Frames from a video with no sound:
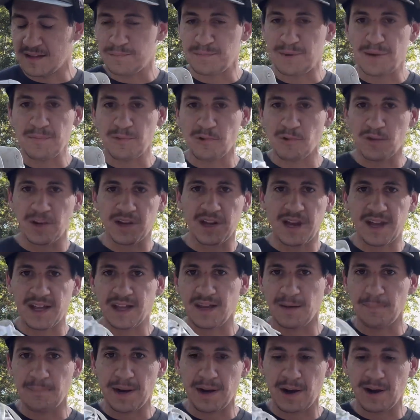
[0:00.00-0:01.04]
People were kind of
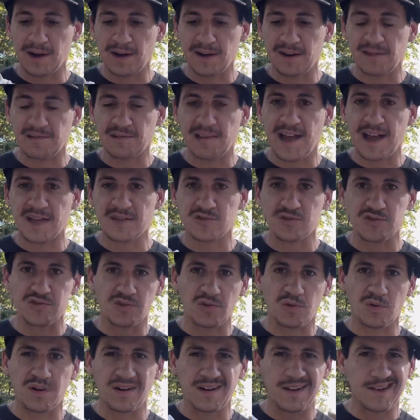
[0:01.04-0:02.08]
comparing to the Last
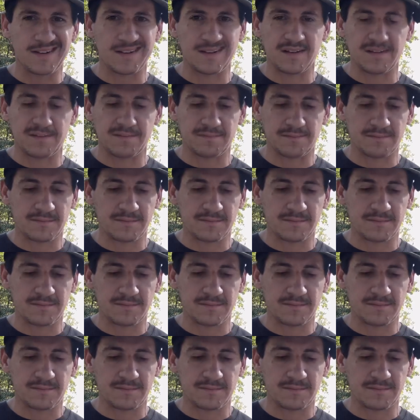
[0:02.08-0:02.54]
Resort, not to